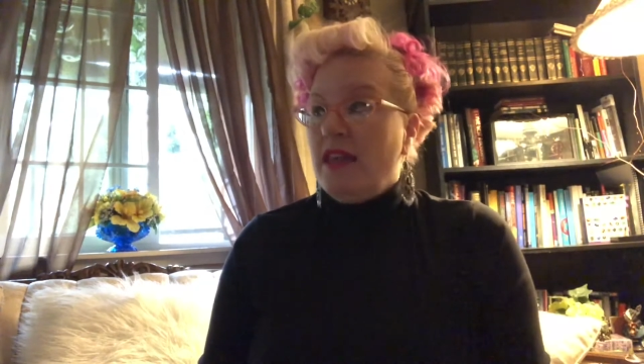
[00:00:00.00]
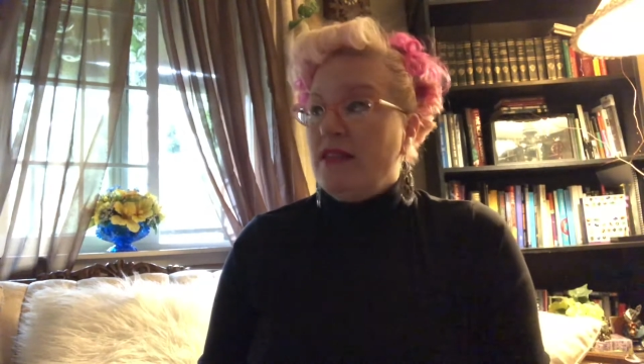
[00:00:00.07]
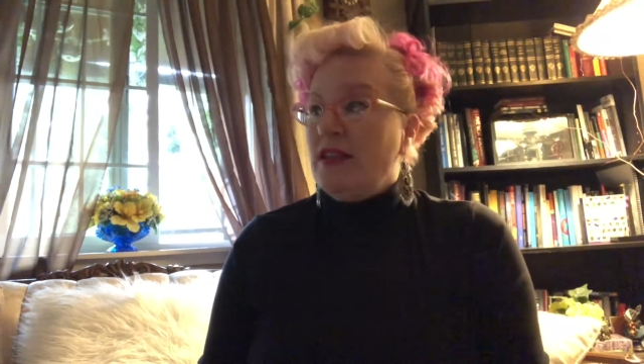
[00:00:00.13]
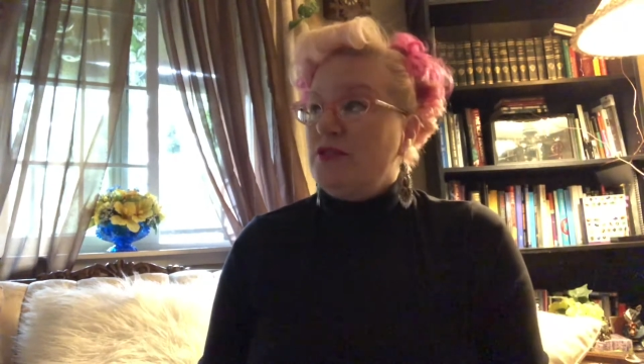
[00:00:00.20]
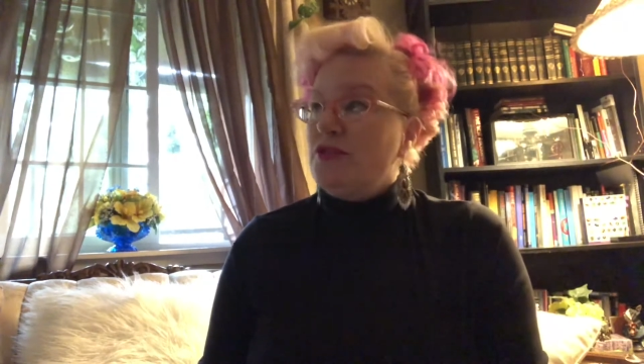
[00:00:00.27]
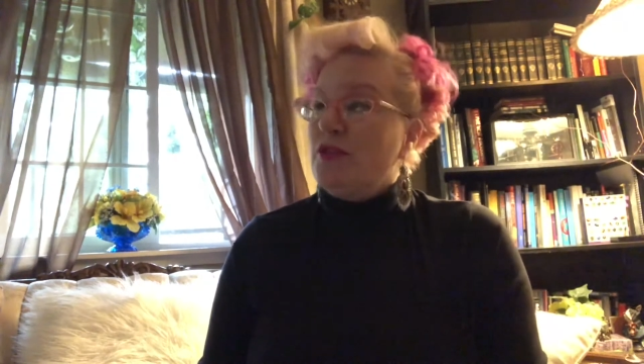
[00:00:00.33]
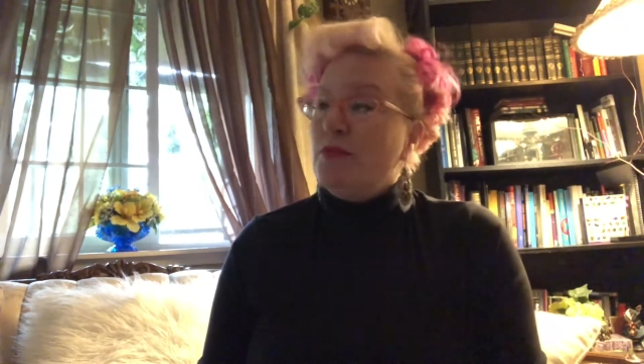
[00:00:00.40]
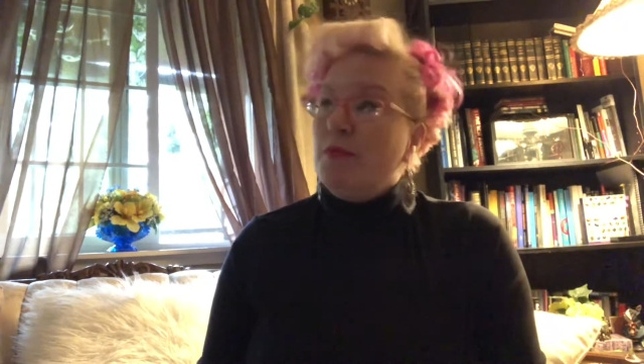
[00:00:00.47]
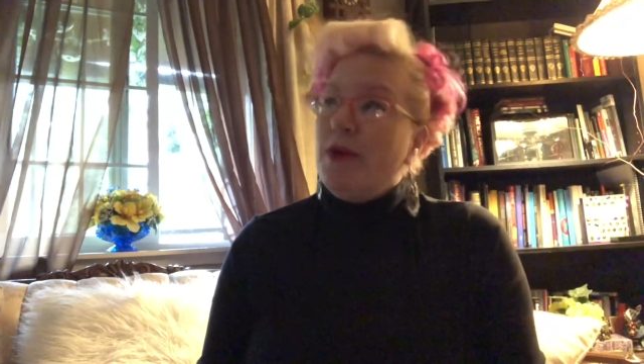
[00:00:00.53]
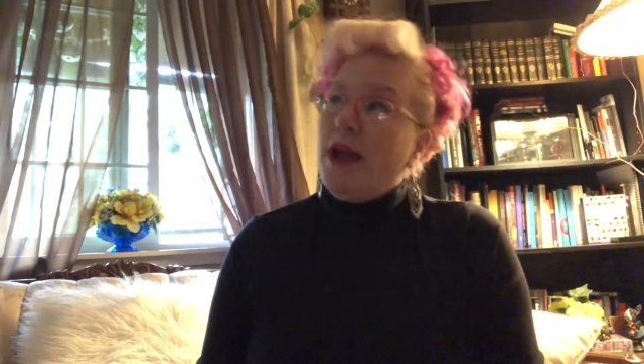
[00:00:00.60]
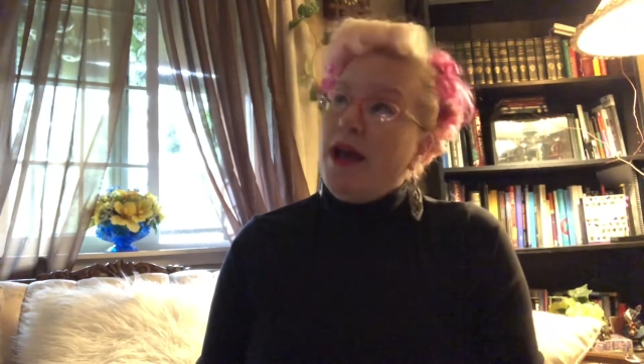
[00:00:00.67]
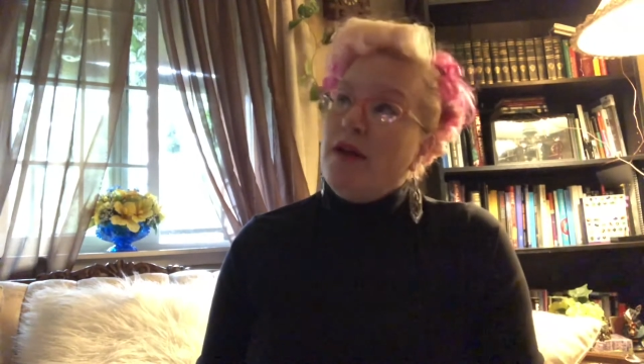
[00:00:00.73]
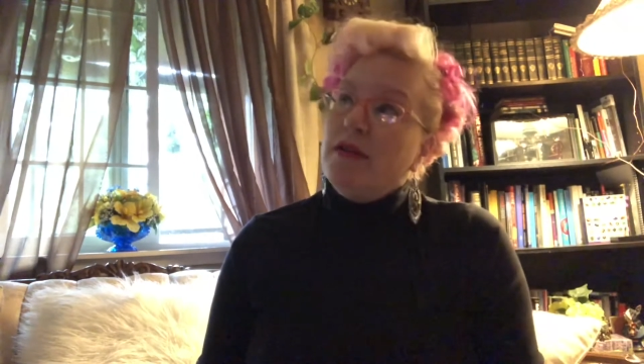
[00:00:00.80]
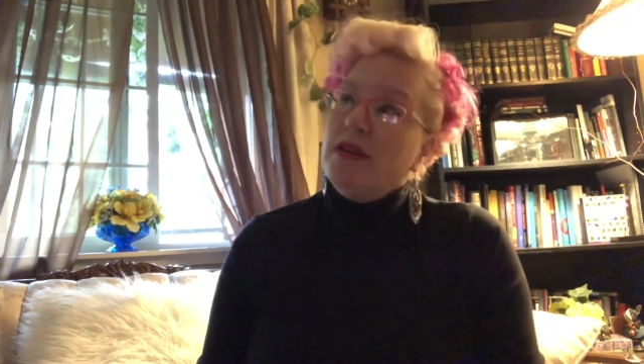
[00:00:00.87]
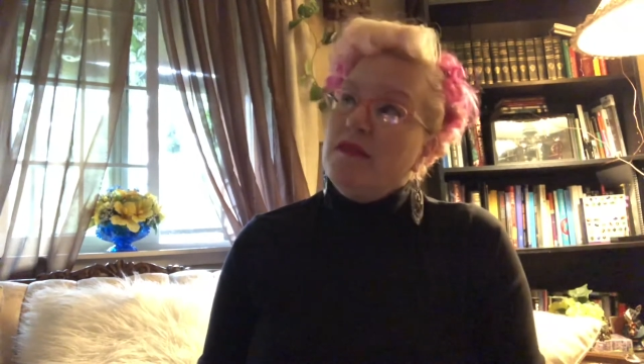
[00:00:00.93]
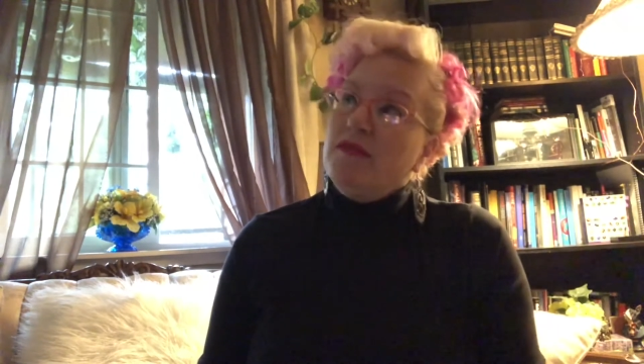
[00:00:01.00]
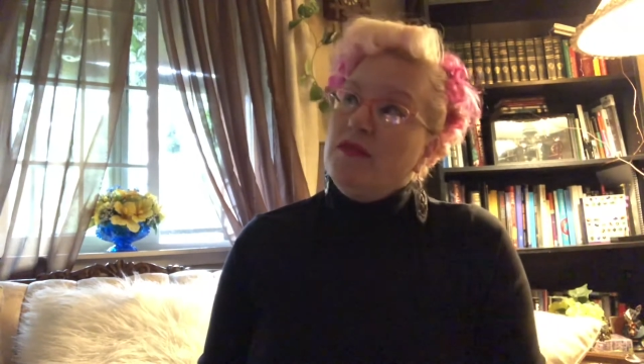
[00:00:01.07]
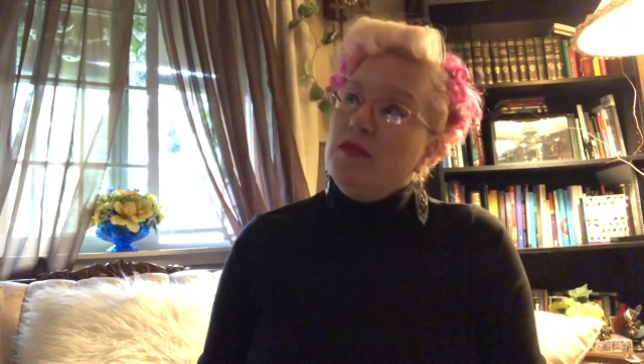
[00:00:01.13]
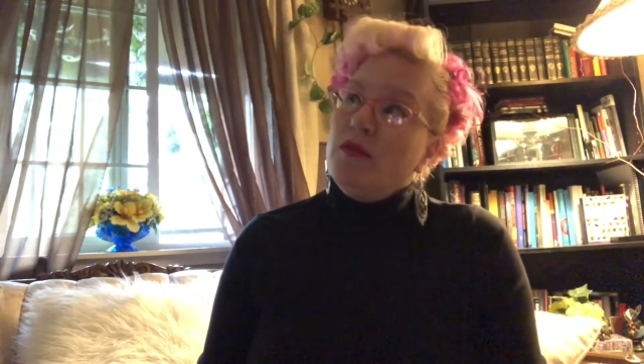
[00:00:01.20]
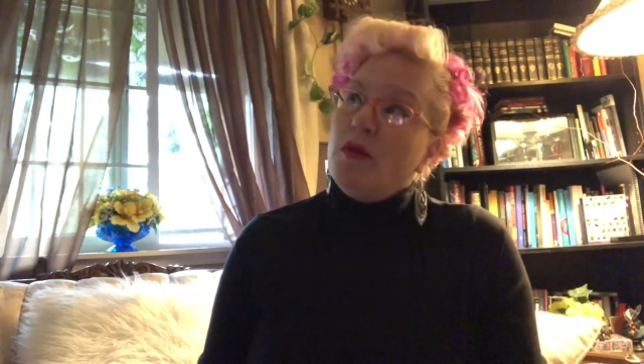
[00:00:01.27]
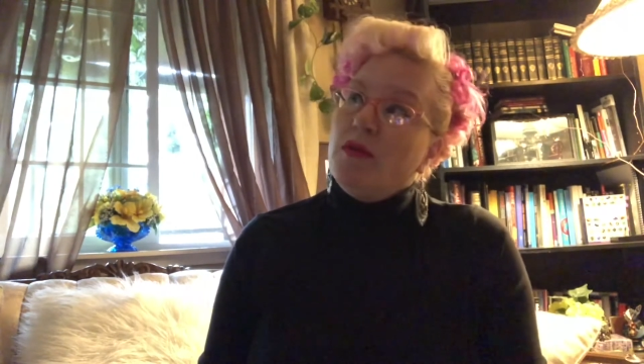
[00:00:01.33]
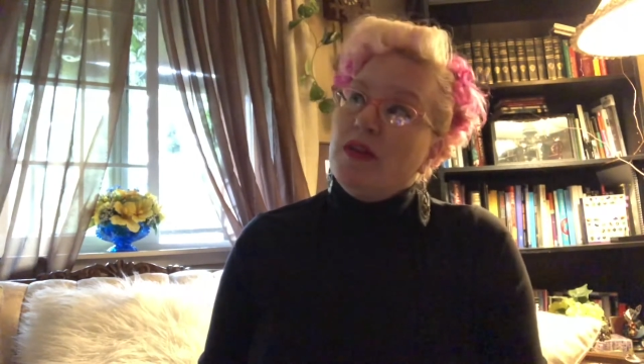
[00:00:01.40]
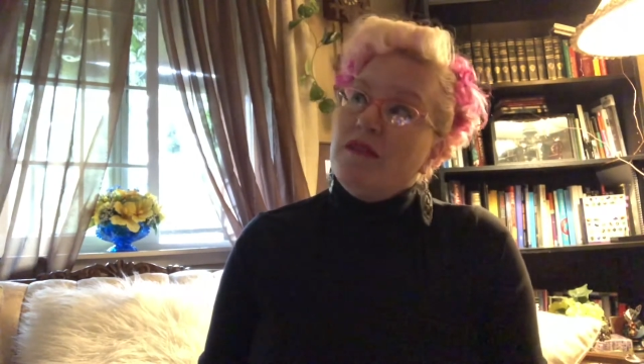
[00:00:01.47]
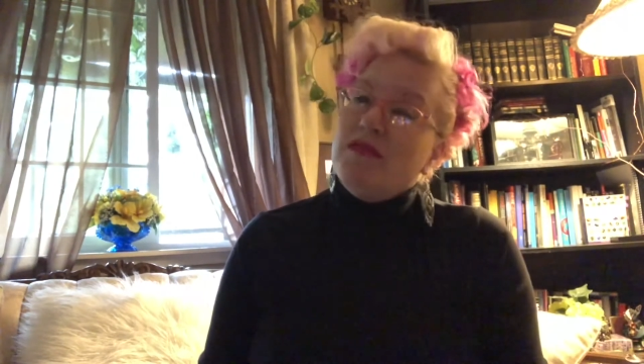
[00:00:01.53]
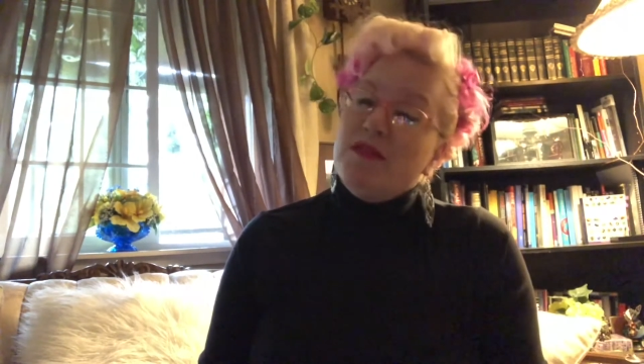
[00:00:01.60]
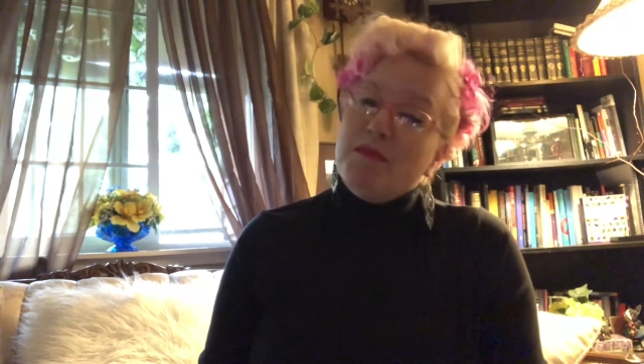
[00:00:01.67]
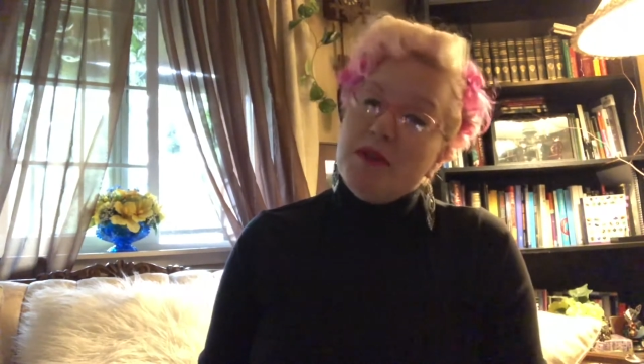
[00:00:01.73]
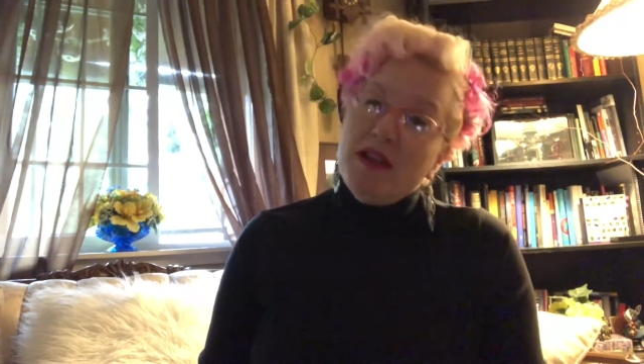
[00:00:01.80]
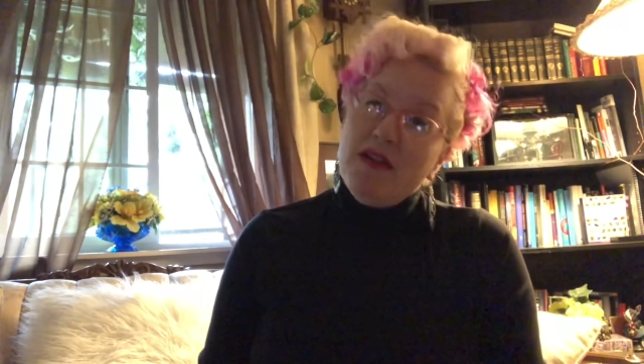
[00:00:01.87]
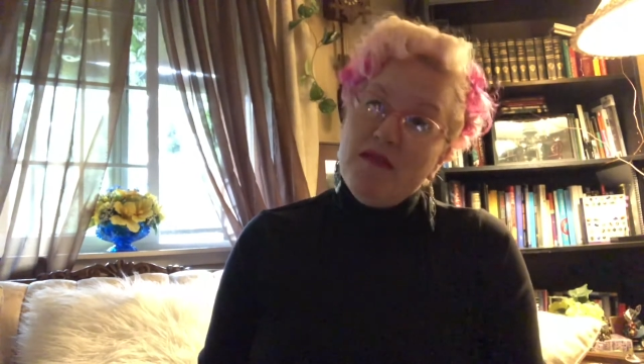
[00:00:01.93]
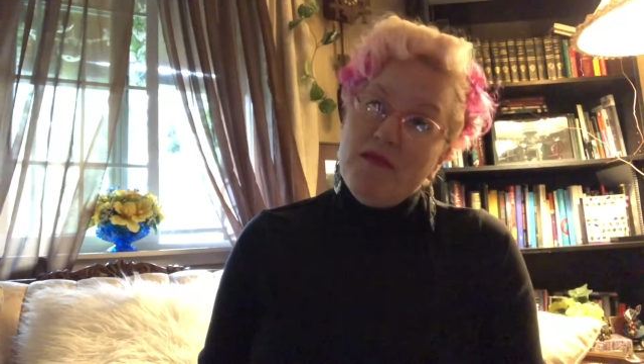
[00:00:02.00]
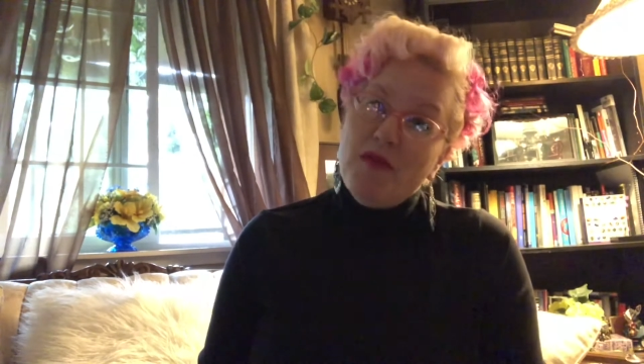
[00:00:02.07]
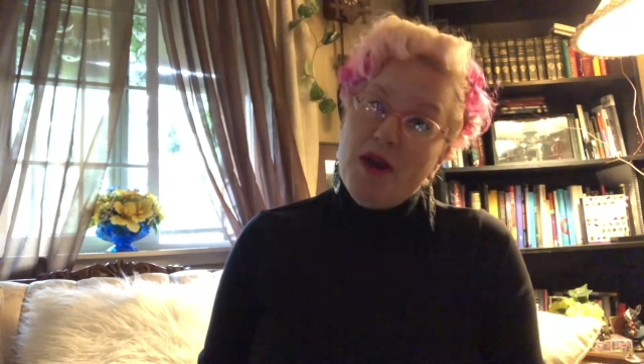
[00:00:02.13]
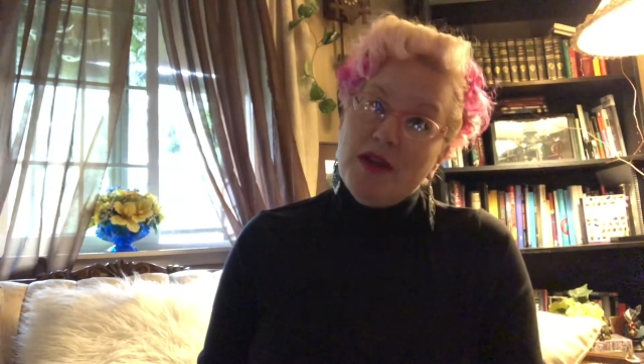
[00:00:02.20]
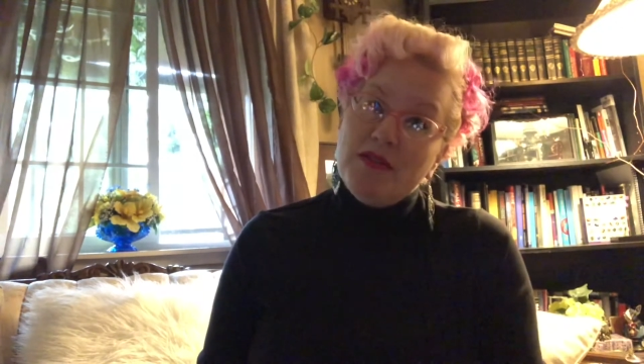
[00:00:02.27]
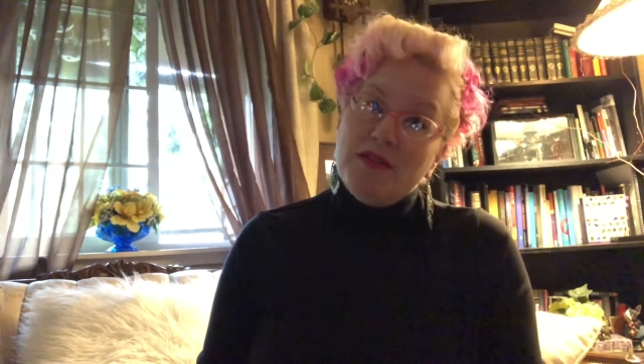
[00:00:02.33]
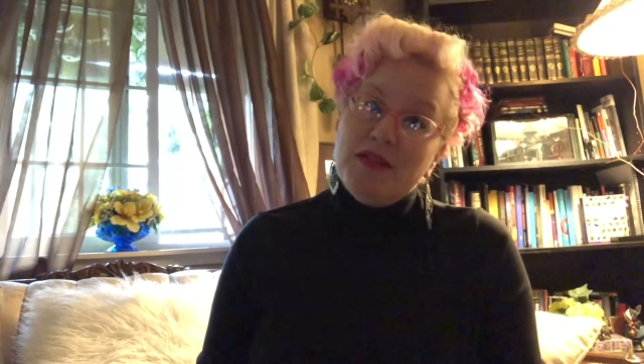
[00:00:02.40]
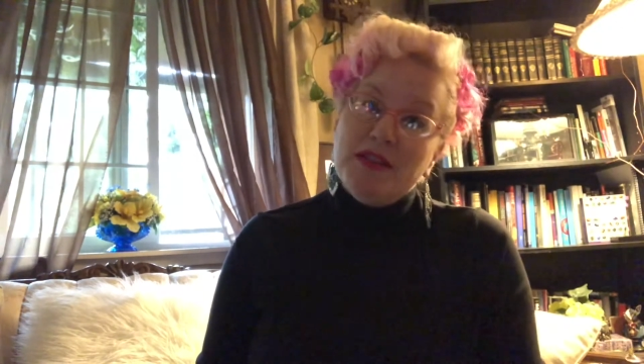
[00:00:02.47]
They turn brown if you don't give them enough water.